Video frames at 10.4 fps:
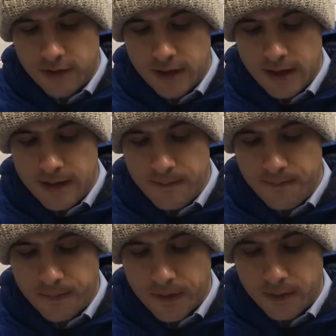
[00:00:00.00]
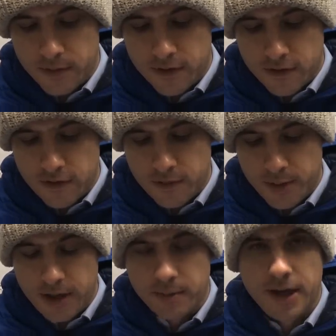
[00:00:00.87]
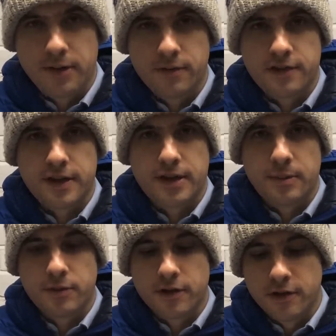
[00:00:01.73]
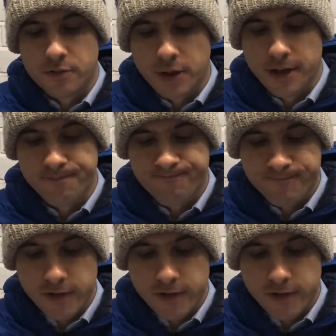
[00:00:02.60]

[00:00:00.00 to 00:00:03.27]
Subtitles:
I'm going to touch a bit about Southampton as well.